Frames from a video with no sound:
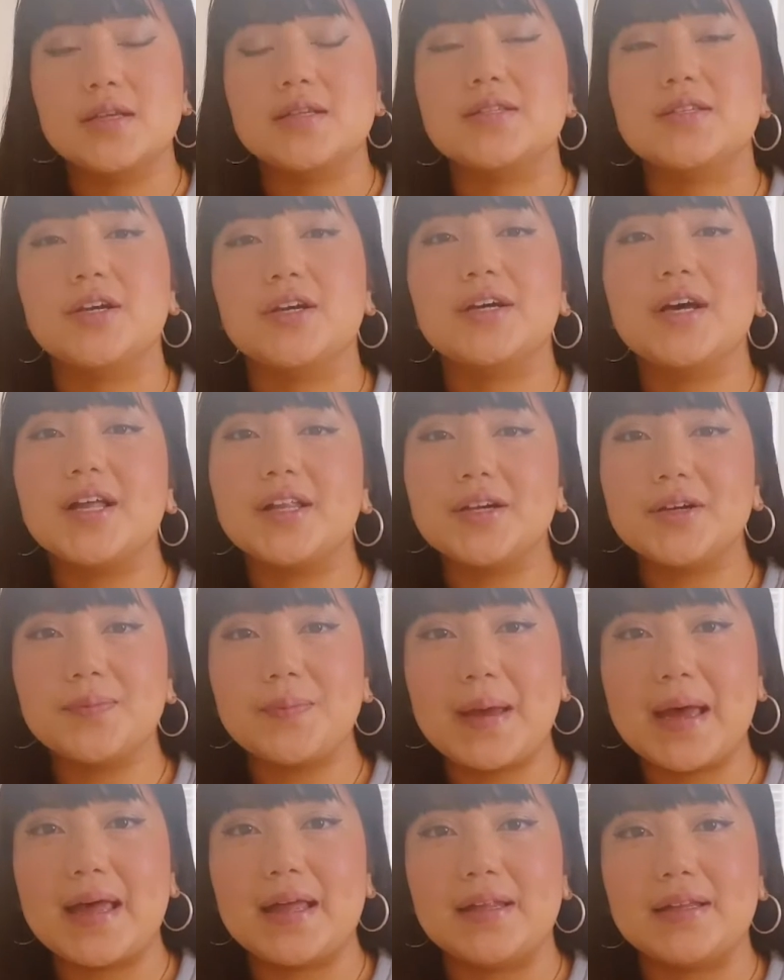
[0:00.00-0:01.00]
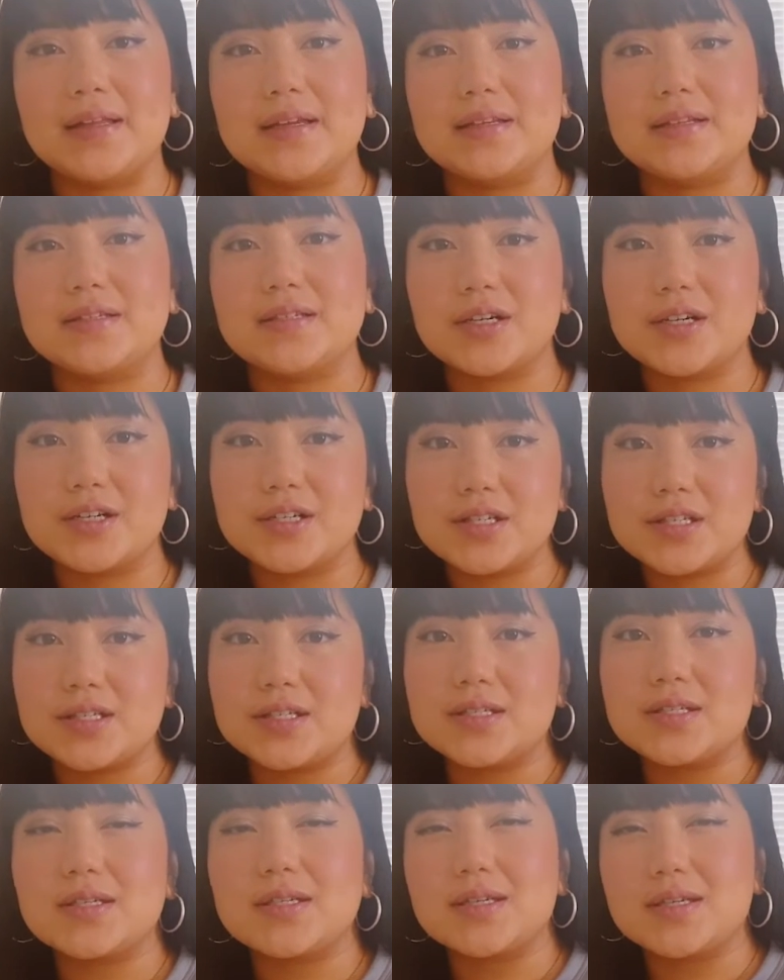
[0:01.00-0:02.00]
So your color palette
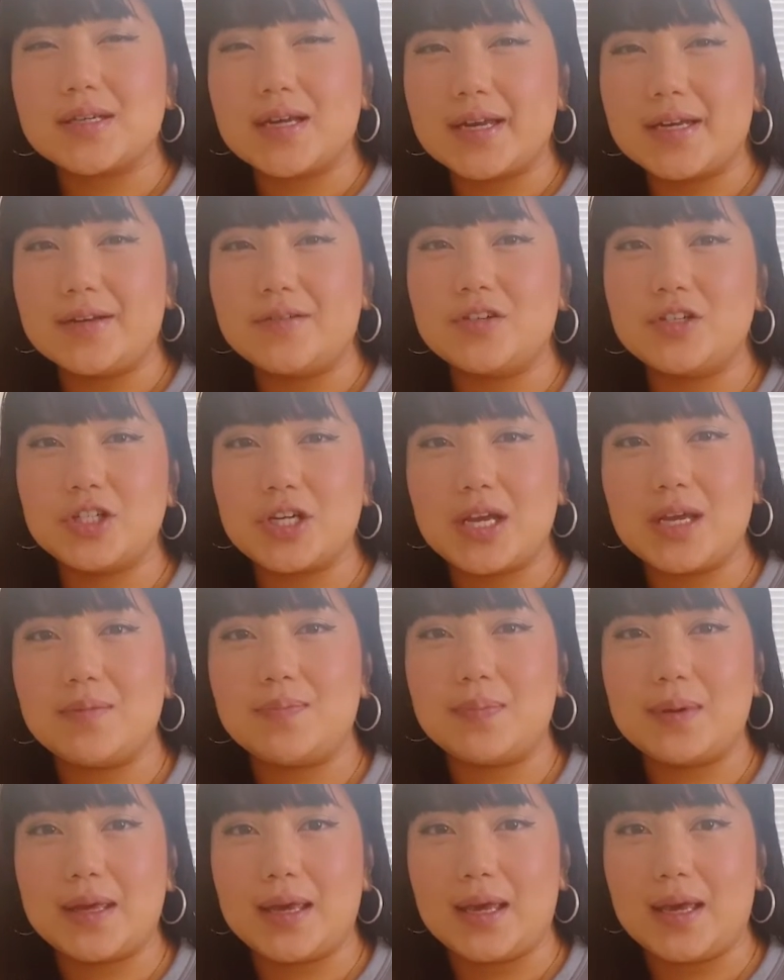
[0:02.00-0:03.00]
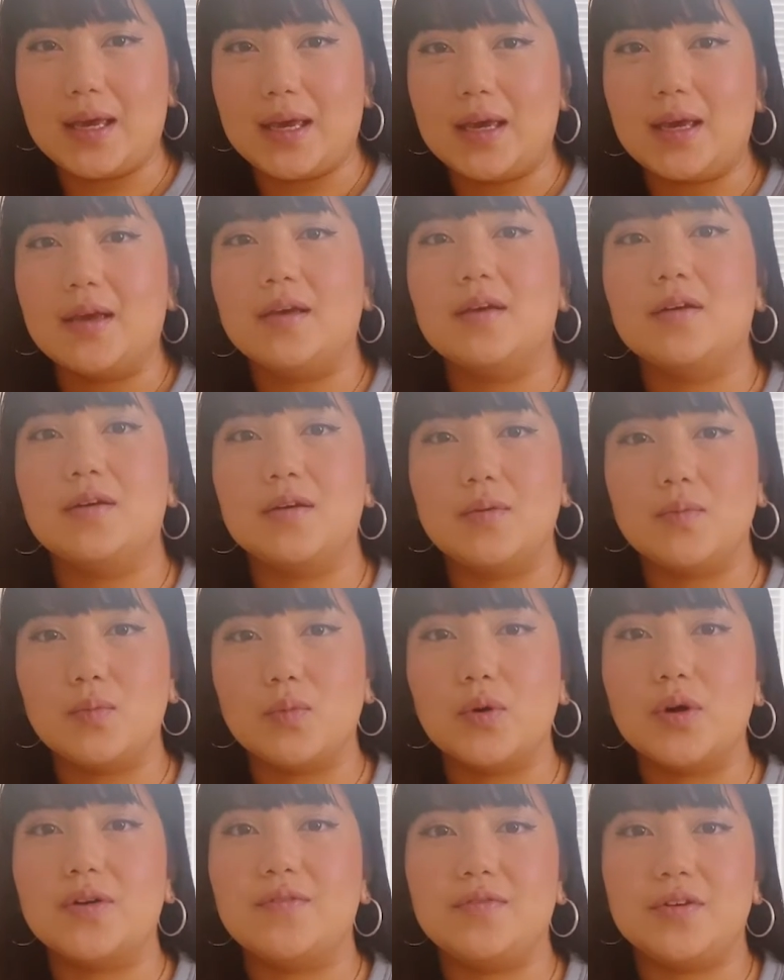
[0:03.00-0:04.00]
starts kind of shaping
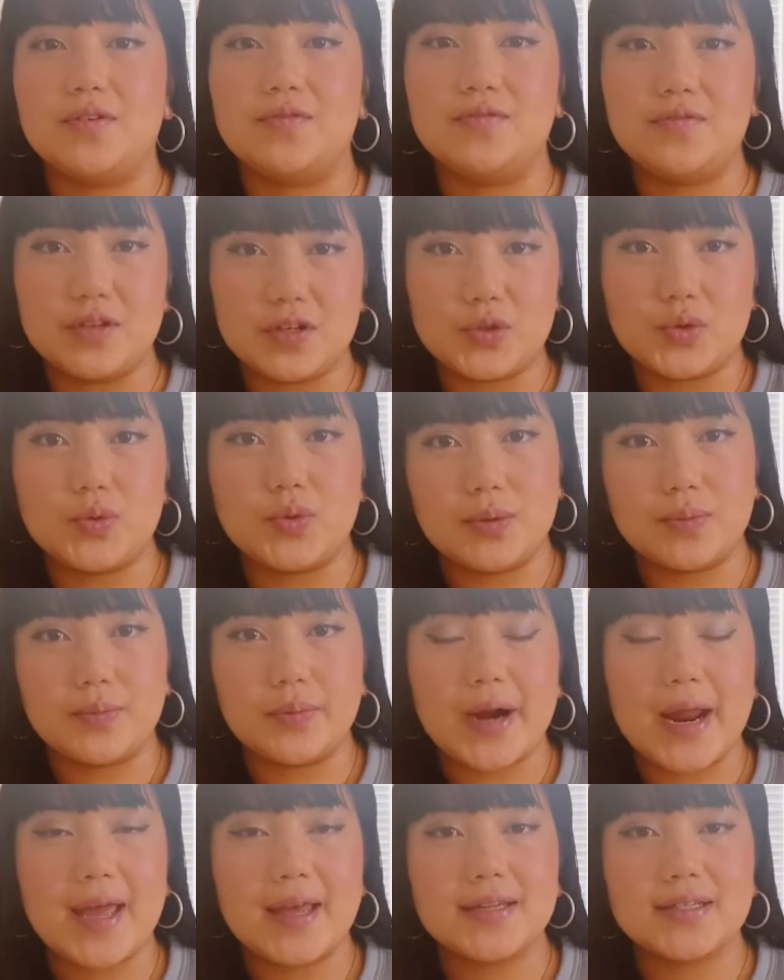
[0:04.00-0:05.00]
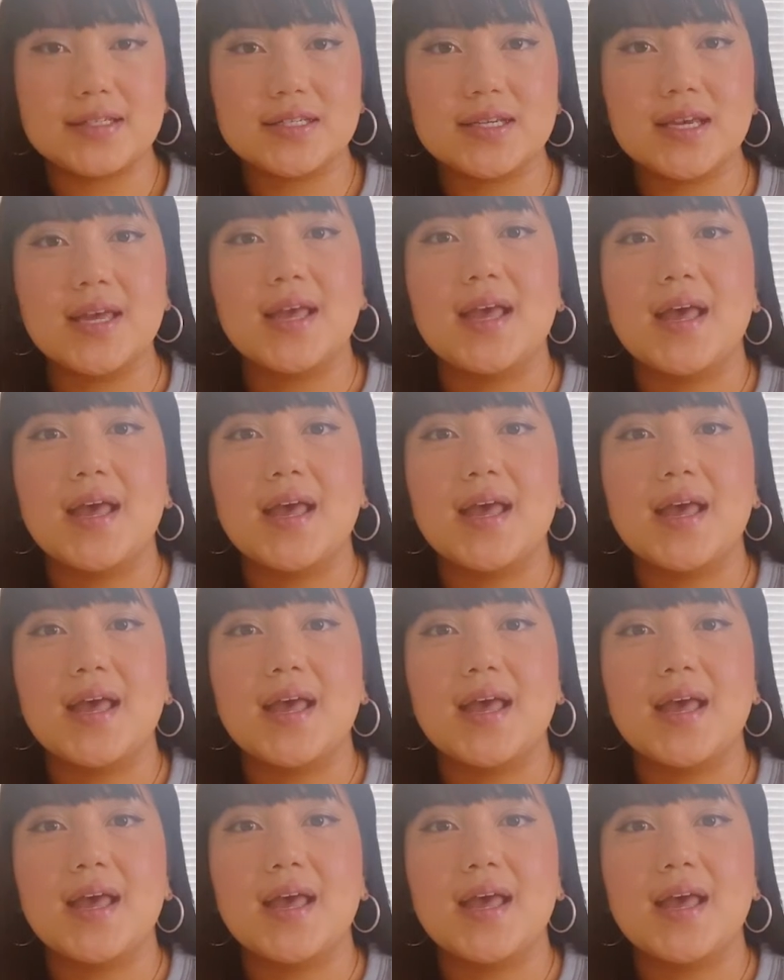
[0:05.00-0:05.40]
more of your visual brand.